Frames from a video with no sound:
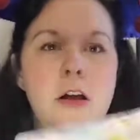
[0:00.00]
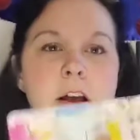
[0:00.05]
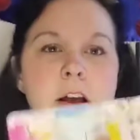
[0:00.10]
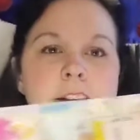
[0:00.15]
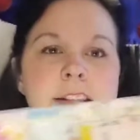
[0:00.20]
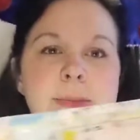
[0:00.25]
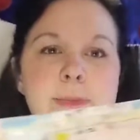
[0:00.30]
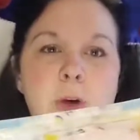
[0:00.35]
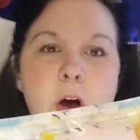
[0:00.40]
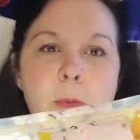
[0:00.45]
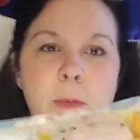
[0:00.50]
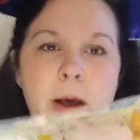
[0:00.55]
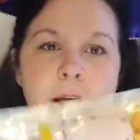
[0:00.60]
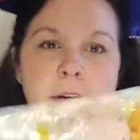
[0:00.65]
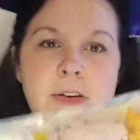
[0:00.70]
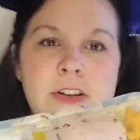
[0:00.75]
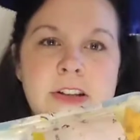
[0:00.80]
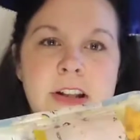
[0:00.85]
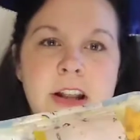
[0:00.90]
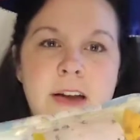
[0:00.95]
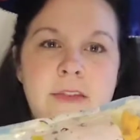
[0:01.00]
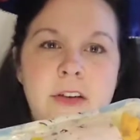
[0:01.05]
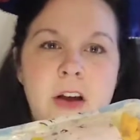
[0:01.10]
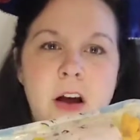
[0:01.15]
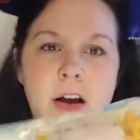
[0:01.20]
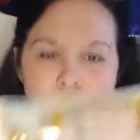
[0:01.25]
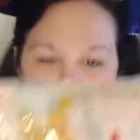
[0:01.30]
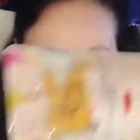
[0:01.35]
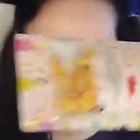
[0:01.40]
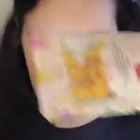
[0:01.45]
a small pouch that I've
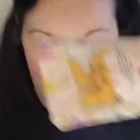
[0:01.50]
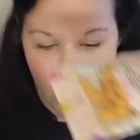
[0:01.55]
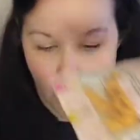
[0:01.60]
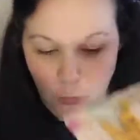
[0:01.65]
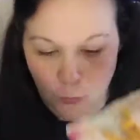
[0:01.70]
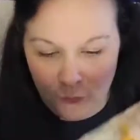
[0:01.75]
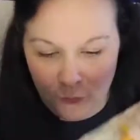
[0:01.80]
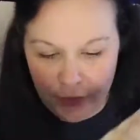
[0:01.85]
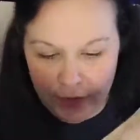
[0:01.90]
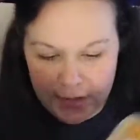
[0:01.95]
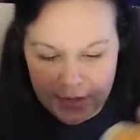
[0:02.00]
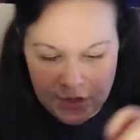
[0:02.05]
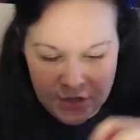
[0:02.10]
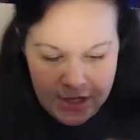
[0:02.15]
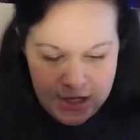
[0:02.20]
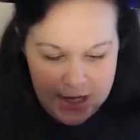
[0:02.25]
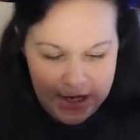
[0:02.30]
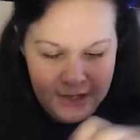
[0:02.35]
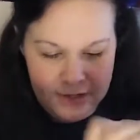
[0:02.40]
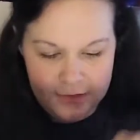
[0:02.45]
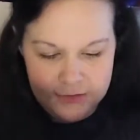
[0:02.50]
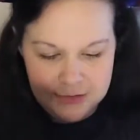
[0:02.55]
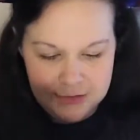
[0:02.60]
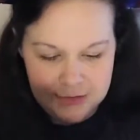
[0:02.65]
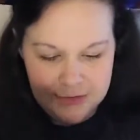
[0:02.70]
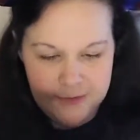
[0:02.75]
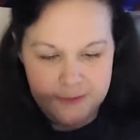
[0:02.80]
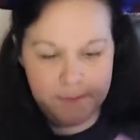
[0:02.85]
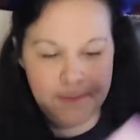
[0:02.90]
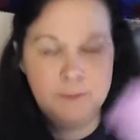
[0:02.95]
got some goldfish in,
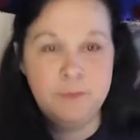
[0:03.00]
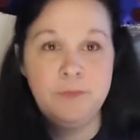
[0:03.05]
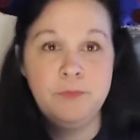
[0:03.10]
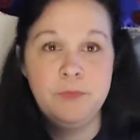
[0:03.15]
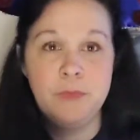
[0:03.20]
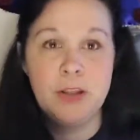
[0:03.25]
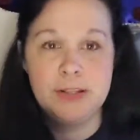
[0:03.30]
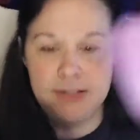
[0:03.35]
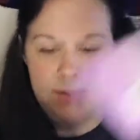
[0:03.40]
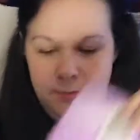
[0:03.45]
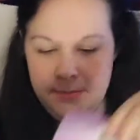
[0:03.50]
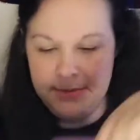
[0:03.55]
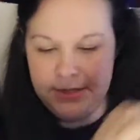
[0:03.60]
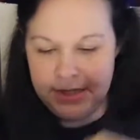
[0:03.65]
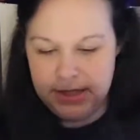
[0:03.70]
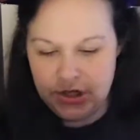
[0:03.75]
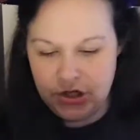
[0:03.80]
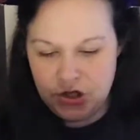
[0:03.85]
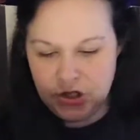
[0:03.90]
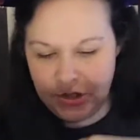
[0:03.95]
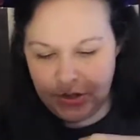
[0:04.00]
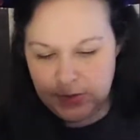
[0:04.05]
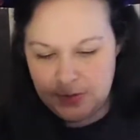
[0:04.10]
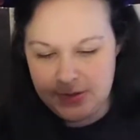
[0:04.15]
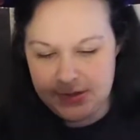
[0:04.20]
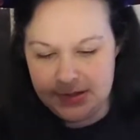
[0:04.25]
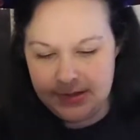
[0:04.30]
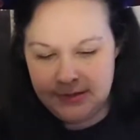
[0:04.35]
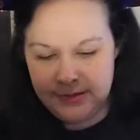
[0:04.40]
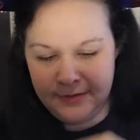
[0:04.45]
some
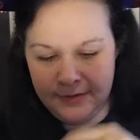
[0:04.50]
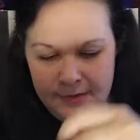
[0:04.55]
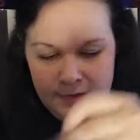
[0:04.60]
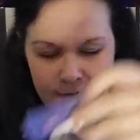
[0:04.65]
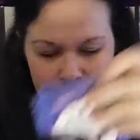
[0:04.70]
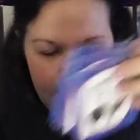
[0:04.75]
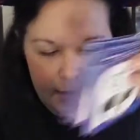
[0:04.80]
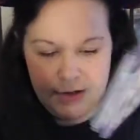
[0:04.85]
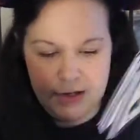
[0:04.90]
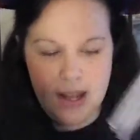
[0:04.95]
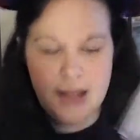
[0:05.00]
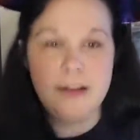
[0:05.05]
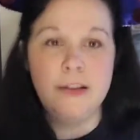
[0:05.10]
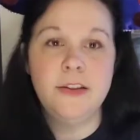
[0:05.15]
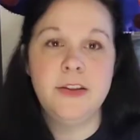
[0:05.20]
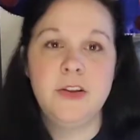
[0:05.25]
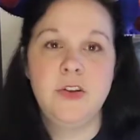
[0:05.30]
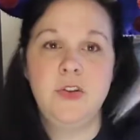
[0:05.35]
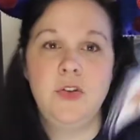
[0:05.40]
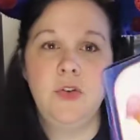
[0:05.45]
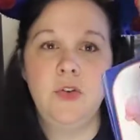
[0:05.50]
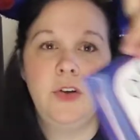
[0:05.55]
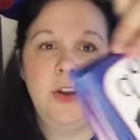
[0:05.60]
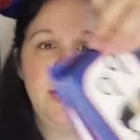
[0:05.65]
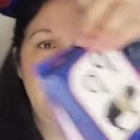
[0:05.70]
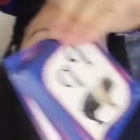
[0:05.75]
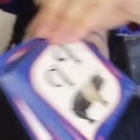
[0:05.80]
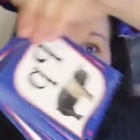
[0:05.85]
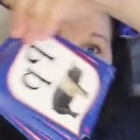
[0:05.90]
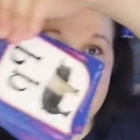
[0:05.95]
tissues, and a little
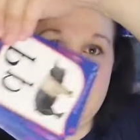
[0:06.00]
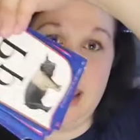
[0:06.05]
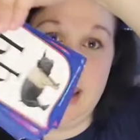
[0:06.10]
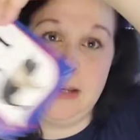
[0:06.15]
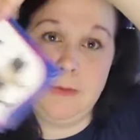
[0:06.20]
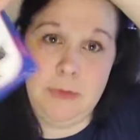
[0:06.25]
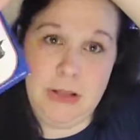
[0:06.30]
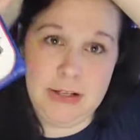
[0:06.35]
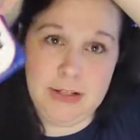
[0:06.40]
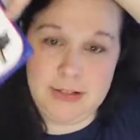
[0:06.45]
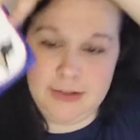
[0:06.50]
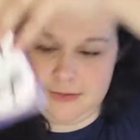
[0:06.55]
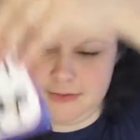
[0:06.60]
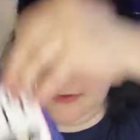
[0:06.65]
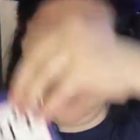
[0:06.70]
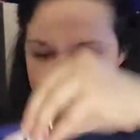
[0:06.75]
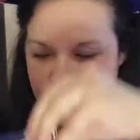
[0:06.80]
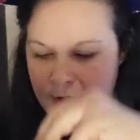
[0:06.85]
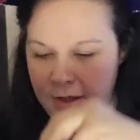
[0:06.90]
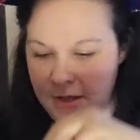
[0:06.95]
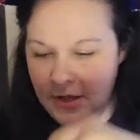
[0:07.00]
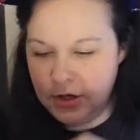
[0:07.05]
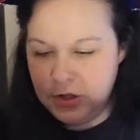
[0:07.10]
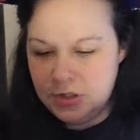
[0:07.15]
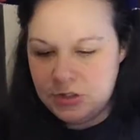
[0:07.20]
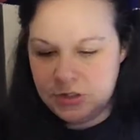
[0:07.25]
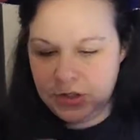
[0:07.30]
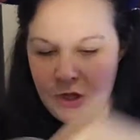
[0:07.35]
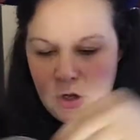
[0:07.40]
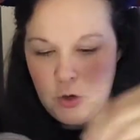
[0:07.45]
entertainment.
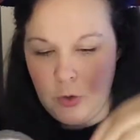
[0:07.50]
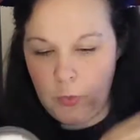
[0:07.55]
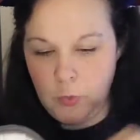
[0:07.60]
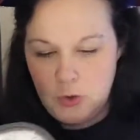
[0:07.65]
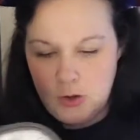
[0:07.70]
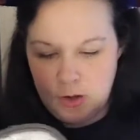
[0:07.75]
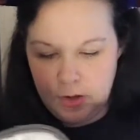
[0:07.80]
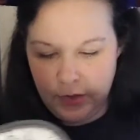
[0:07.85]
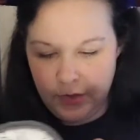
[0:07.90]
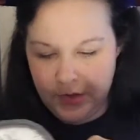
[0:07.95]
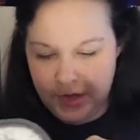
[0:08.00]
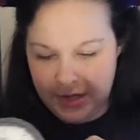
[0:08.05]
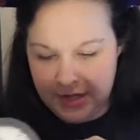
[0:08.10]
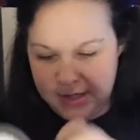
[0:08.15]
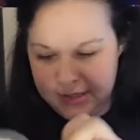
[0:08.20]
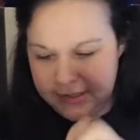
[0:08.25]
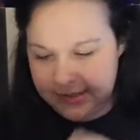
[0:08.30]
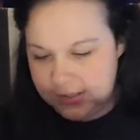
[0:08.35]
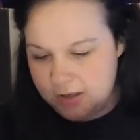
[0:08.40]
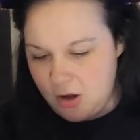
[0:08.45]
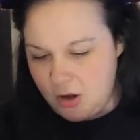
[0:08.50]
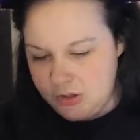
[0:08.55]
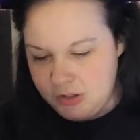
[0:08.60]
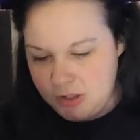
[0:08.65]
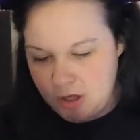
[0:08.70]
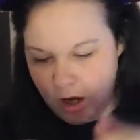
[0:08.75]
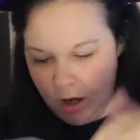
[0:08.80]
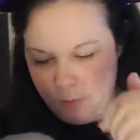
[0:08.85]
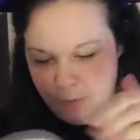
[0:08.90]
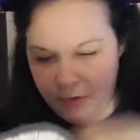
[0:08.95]
So this, on
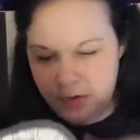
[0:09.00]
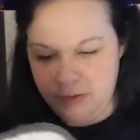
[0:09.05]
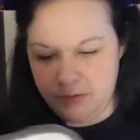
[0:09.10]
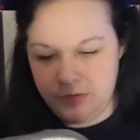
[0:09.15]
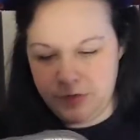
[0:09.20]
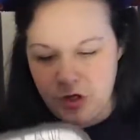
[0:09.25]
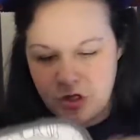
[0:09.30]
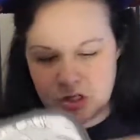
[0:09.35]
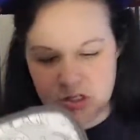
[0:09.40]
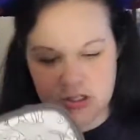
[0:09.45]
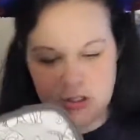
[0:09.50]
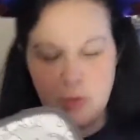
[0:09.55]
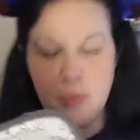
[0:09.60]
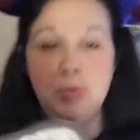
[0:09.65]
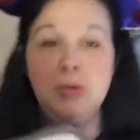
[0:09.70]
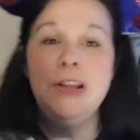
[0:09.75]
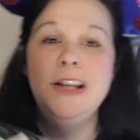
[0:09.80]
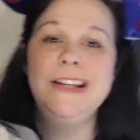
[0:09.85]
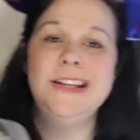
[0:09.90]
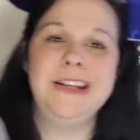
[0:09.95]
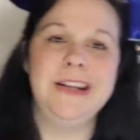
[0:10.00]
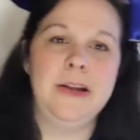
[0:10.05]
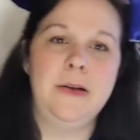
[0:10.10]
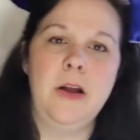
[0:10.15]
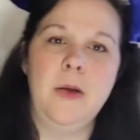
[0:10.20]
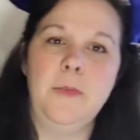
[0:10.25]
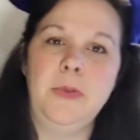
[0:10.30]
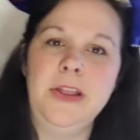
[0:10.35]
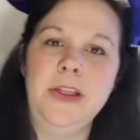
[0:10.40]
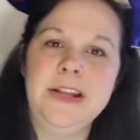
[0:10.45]
top of, there's still plenty
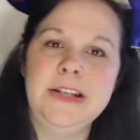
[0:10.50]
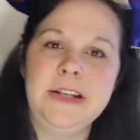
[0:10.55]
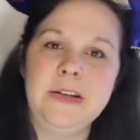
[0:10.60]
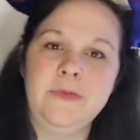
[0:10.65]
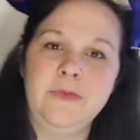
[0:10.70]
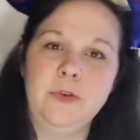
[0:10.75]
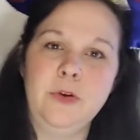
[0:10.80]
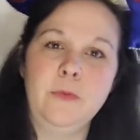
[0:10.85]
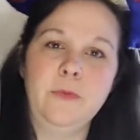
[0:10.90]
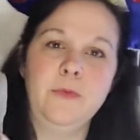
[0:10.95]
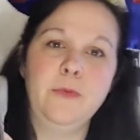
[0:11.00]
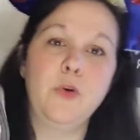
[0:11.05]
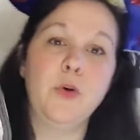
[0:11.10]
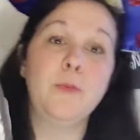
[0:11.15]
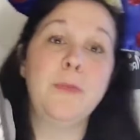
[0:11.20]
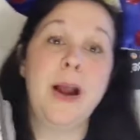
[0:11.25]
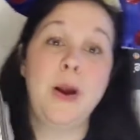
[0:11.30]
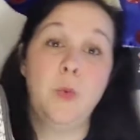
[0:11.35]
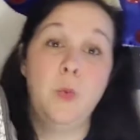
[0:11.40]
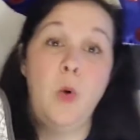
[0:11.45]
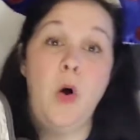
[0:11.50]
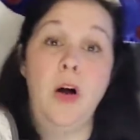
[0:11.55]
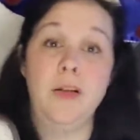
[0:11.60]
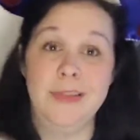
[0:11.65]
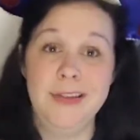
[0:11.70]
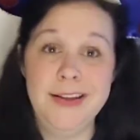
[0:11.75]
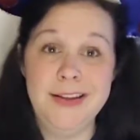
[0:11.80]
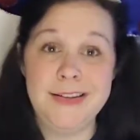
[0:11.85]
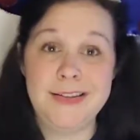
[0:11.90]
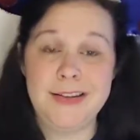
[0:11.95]
of room for my
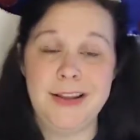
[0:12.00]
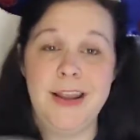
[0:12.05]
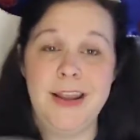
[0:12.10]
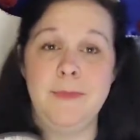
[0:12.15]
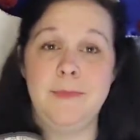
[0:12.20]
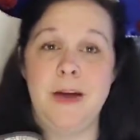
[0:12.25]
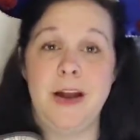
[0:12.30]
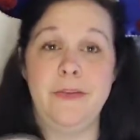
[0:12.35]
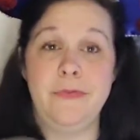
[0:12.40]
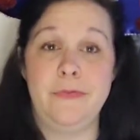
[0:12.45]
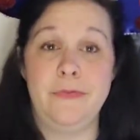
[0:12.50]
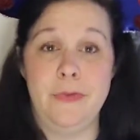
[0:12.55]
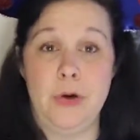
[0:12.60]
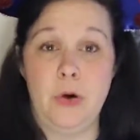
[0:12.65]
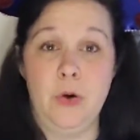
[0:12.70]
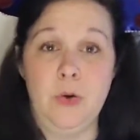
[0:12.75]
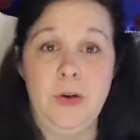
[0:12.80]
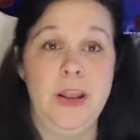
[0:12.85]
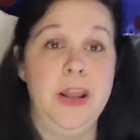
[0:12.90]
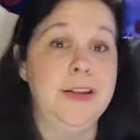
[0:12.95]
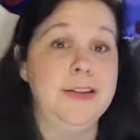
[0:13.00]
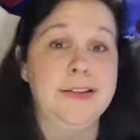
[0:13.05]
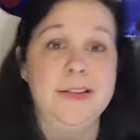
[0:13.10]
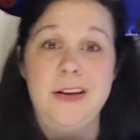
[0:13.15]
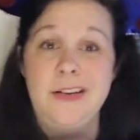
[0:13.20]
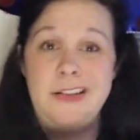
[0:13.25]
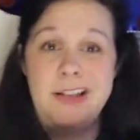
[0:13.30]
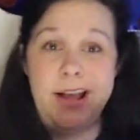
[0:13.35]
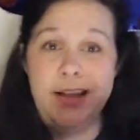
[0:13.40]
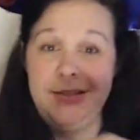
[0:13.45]
wallet and my phone and
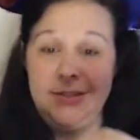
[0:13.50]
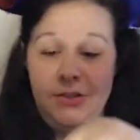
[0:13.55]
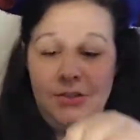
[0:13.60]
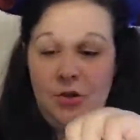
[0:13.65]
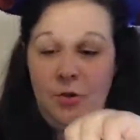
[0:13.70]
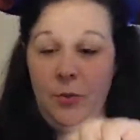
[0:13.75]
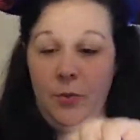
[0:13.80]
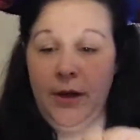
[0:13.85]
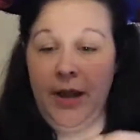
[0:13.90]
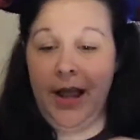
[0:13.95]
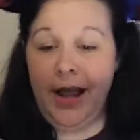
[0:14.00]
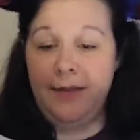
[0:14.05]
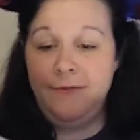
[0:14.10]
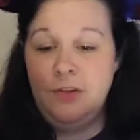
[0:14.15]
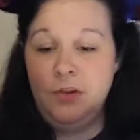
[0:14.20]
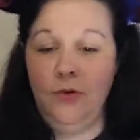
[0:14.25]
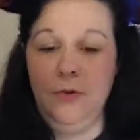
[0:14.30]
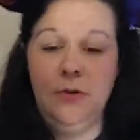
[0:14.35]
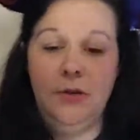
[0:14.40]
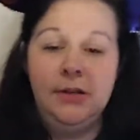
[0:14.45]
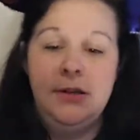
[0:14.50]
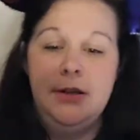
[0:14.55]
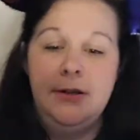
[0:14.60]
sunglasses or what have you.